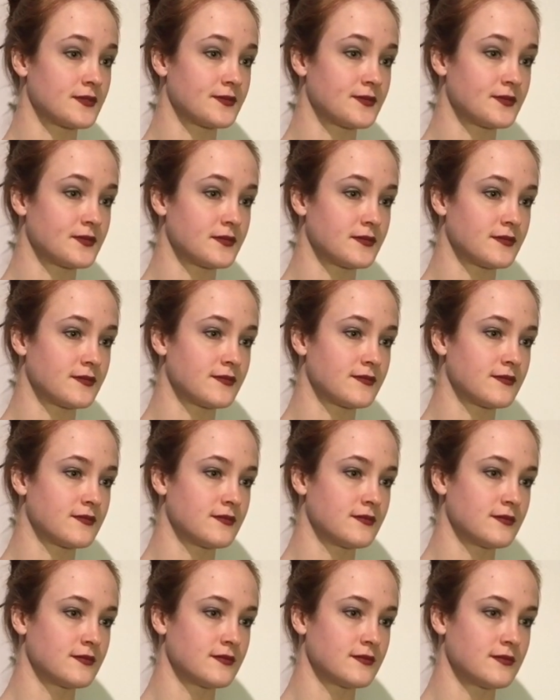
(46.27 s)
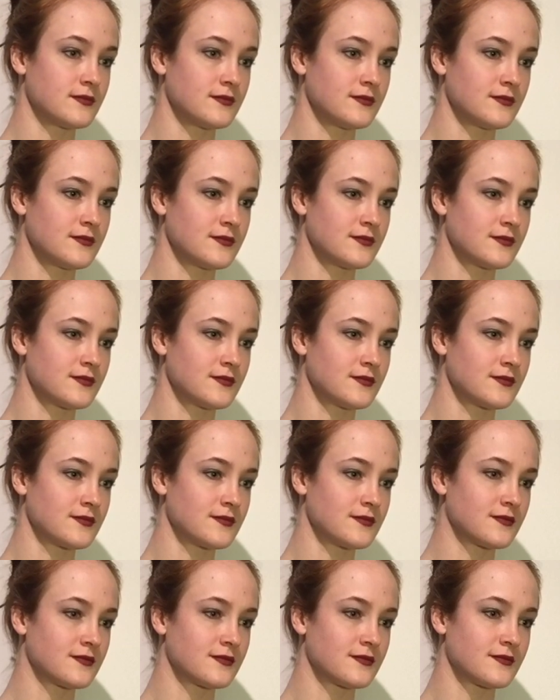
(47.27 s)

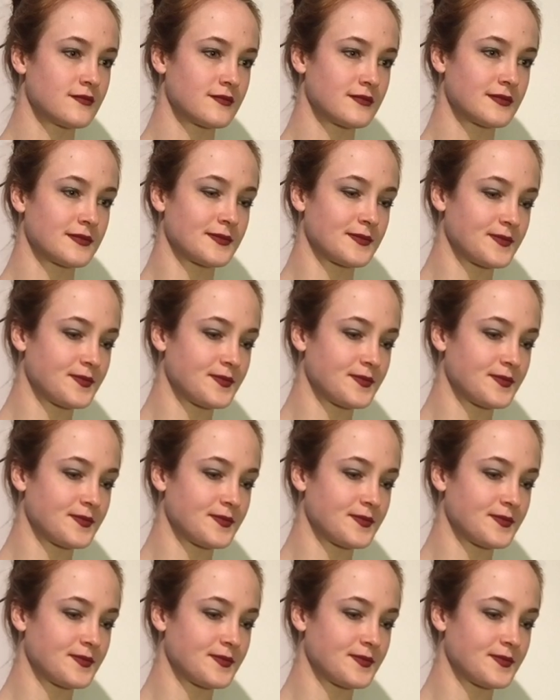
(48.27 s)
Nothing is said.